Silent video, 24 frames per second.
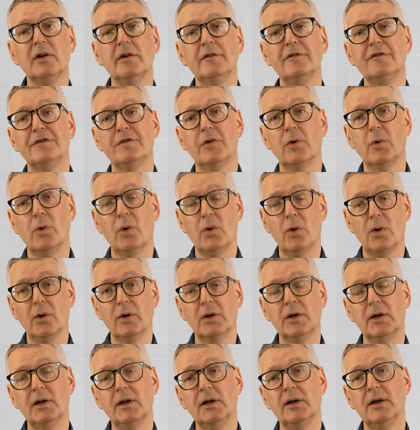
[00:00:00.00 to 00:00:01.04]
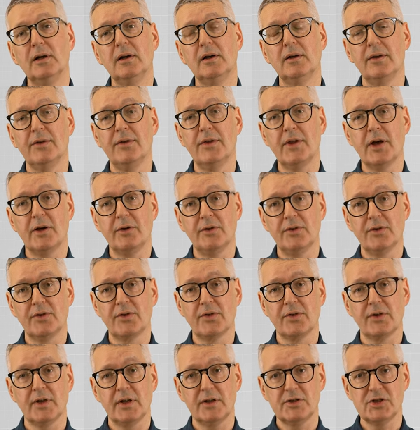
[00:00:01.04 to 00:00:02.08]
for
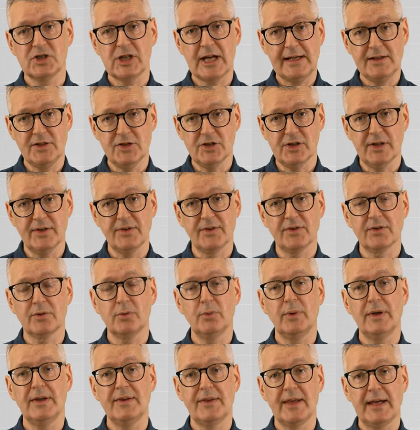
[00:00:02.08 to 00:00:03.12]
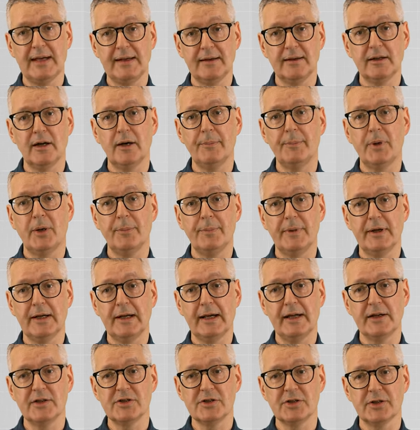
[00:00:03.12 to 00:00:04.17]
those changes within a
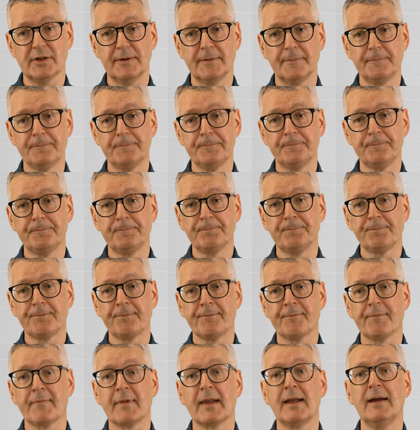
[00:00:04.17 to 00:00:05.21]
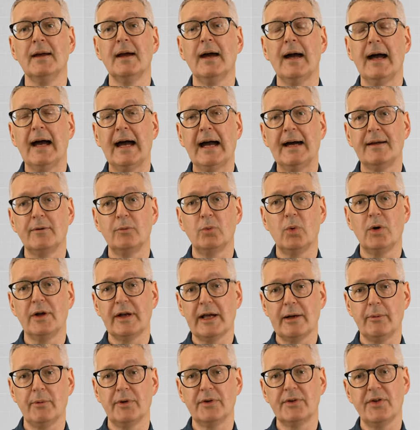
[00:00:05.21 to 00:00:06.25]
population. And what I
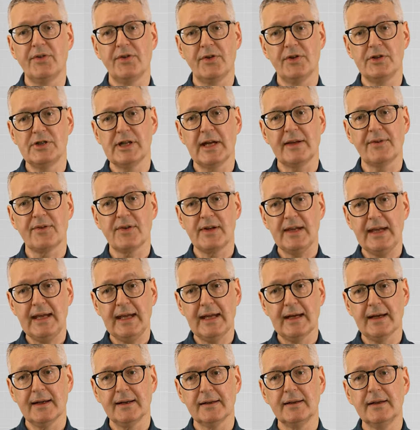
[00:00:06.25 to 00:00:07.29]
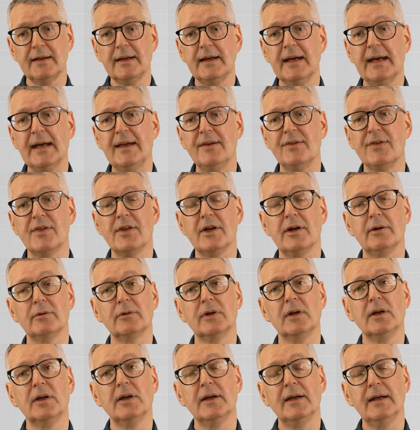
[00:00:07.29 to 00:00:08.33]
want to suggest here is that
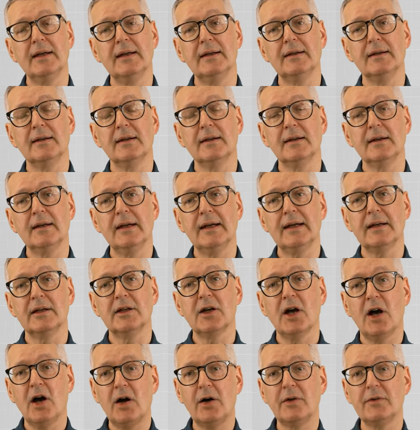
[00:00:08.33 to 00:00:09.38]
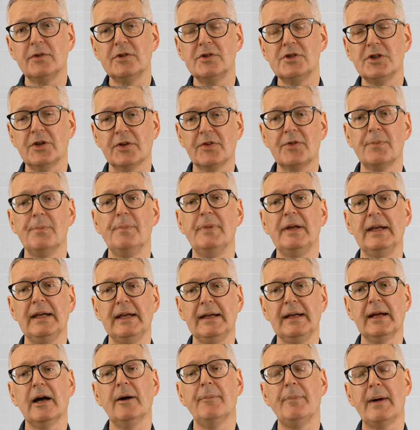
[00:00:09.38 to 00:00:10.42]
it can't just
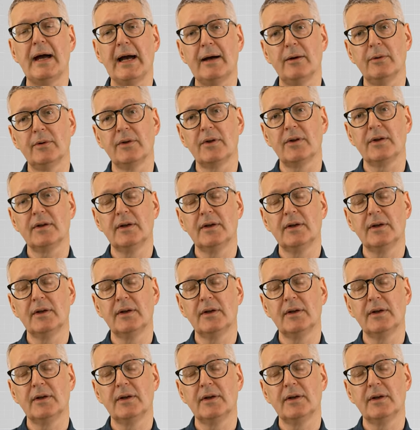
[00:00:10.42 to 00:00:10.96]
be about